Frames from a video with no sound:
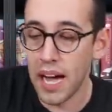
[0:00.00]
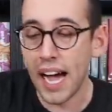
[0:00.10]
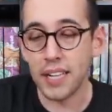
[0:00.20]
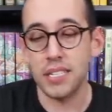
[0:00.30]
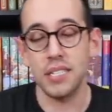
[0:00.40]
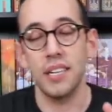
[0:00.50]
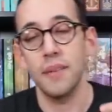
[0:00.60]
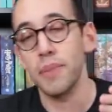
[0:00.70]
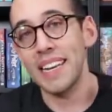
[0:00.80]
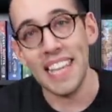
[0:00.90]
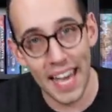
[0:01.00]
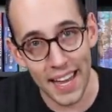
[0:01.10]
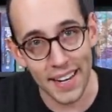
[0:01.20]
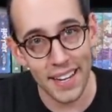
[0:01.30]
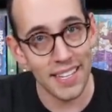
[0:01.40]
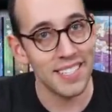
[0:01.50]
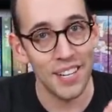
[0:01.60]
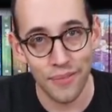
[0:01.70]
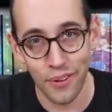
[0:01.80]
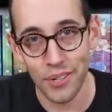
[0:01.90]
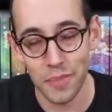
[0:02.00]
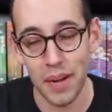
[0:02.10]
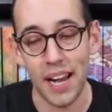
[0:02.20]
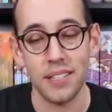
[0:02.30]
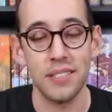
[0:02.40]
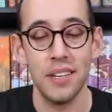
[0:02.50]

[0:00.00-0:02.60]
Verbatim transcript: box, but again, it's their first box.